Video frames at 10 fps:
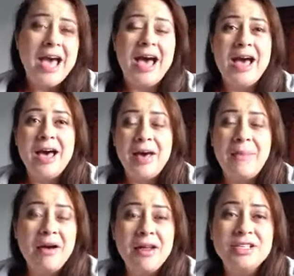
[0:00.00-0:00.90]

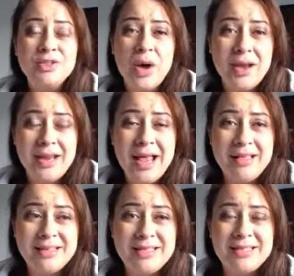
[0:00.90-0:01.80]
about a SWOT
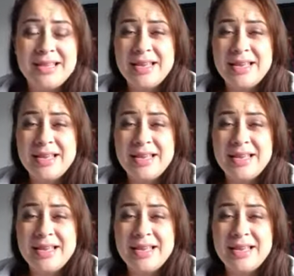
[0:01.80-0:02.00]
analysis.